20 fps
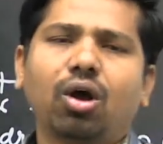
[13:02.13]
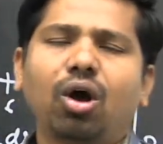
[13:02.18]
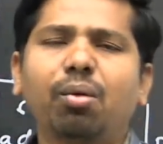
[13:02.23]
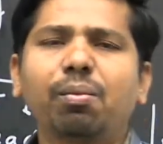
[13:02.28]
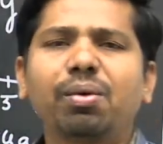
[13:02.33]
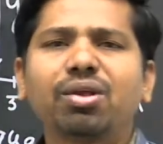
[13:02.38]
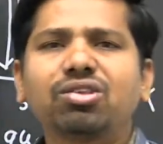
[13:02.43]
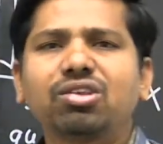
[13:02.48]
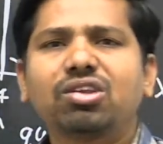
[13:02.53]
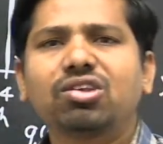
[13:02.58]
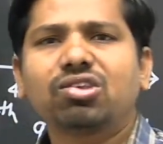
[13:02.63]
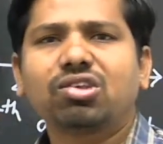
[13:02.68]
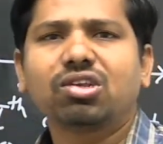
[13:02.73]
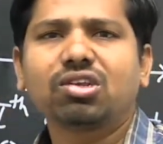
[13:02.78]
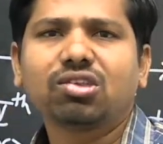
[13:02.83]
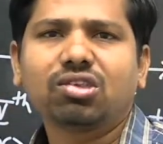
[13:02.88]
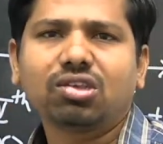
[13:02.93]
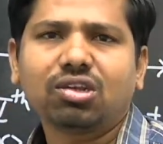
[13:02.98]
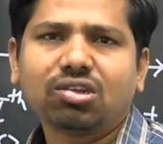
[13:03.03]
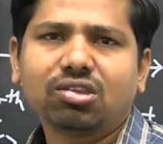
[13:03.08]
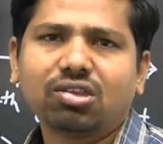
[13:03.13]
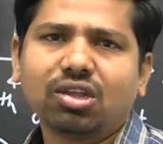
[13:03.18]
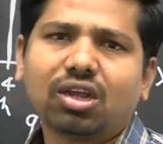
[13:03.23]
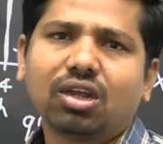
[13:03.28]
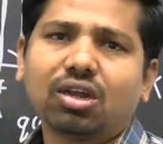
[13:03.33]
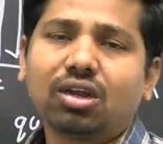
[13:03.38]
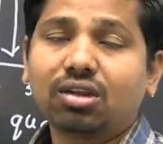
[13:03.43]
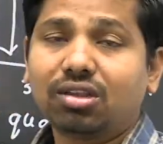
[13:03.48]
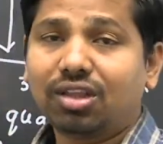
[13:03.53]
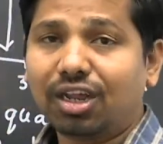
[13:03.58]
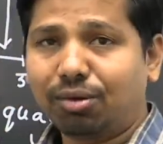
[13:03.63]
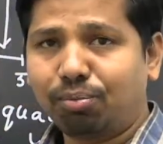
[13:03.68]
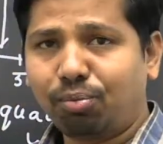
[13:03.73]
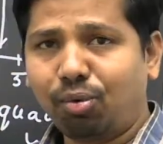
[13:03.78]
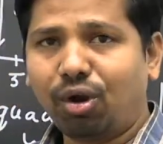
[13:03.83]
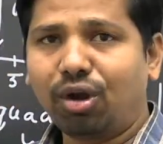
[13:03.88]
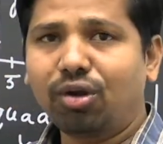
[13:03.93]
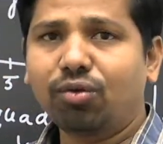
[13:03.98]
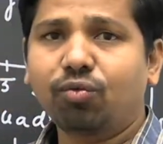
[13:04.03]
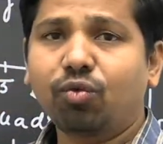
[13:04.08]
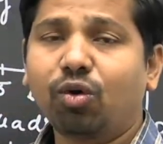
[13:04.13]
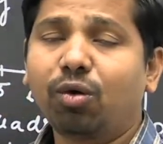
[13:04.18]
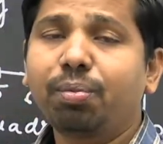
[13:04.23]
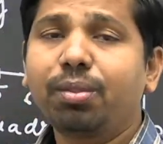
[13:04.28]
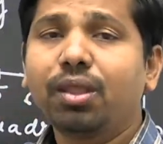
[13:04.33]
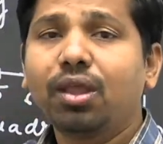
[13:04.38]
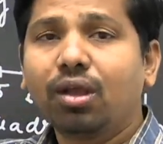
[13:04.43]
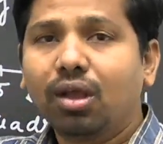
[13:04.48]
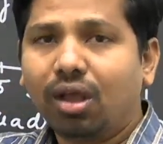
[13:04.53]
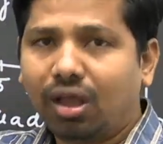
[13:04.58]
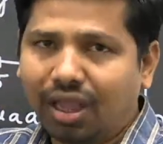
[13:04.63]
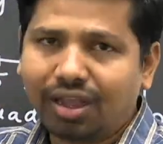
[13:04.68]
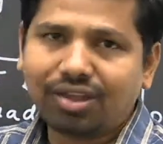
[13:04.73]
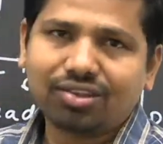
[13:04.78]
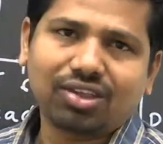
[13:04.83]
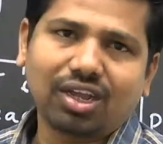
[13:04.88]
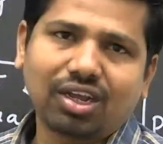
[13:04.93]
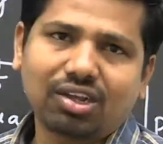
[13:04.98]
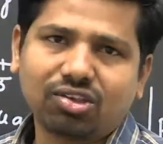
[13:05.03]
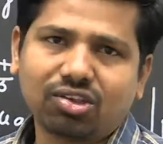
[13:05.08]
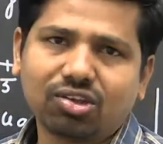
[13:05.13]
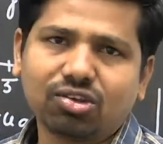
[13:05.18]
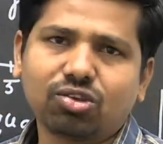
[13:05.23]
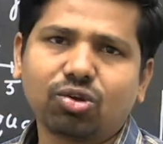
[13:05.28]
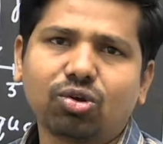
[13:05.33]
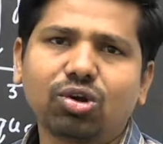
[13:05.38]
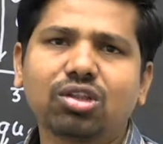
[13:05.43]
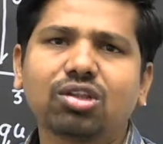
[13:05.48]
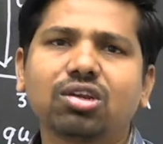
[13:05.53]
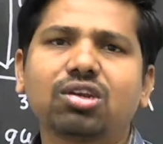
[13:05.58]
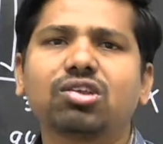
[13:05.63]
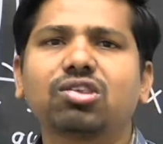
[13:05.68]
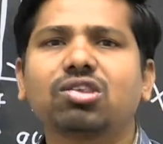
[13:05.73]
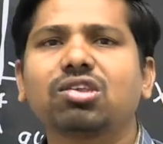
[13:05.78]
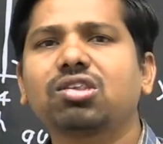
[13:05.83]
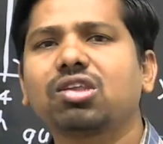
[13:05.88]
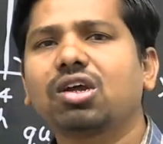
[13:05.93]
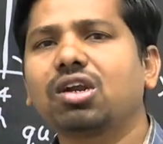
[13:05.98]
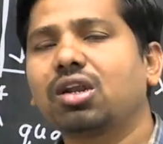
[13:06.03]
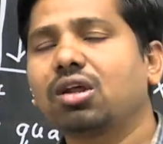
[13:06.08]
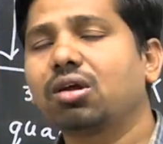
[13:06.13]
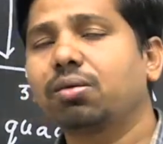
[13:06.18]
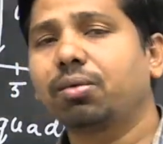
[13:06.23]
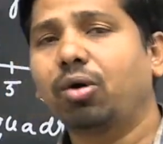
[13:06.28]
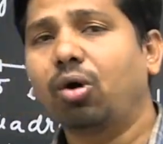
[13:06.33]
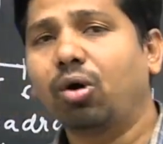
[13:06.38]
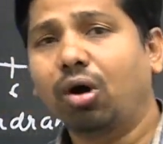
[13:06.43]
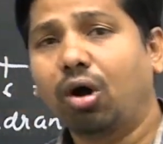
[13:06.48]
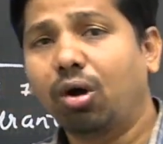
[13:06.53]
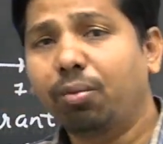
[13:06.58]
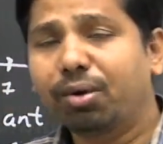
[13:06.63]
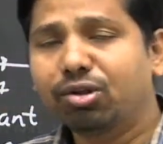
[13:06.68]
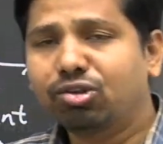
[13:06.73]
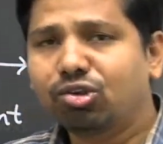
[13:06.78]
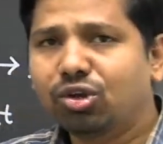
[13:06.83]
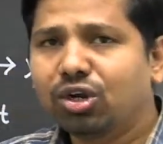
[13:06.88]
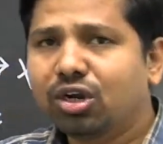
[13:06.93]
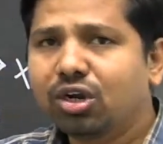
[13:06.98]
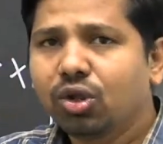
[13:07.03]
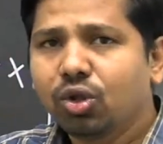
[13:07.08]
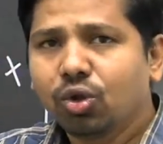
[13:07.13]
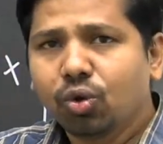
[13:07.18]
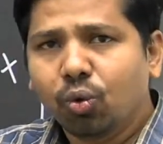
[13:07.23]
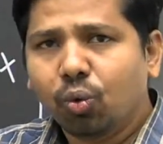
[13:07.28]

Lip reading: how much distance is there at that point from x-axis? So it is the distance at how much unit?